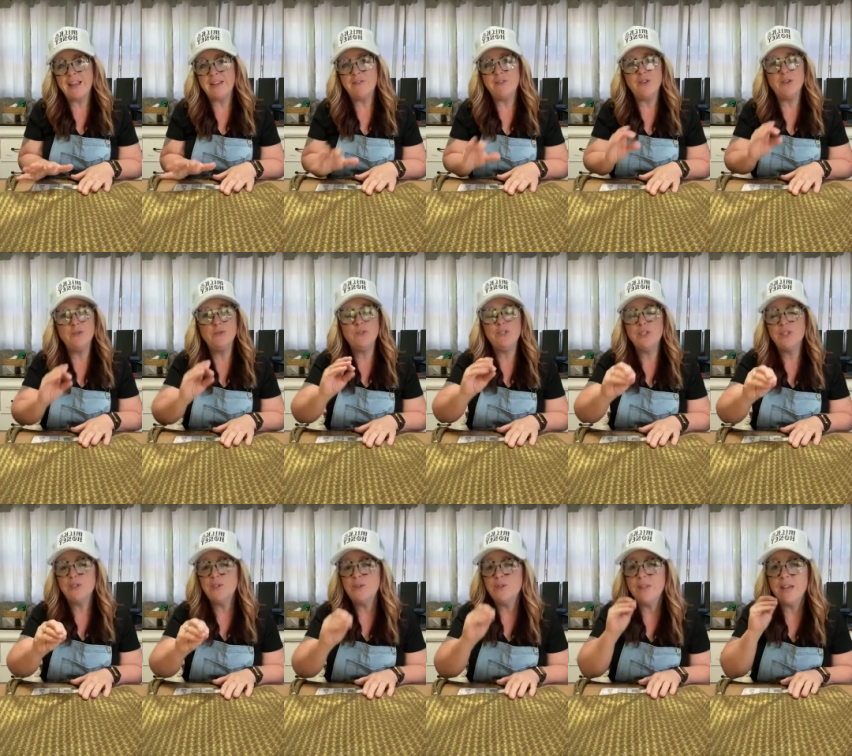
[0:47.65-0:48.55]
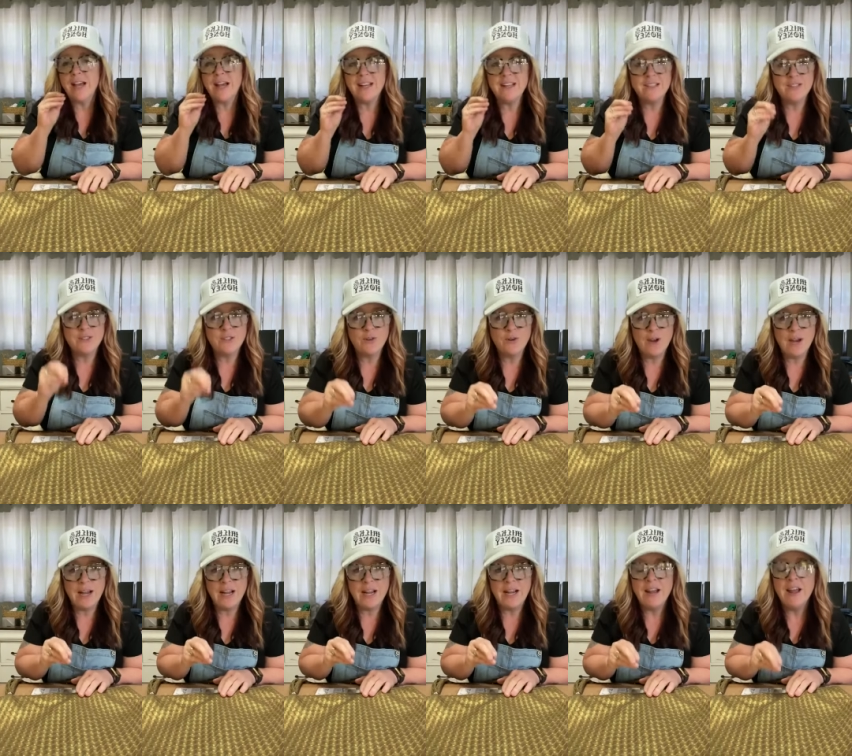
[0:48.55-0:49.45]
If you do, that is
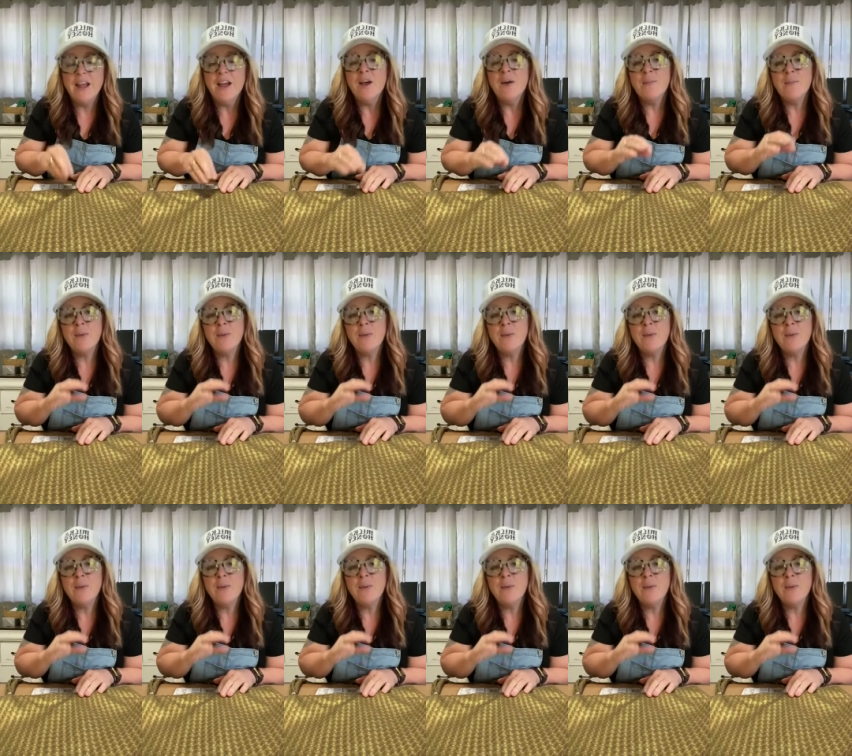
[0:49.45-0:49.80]
great.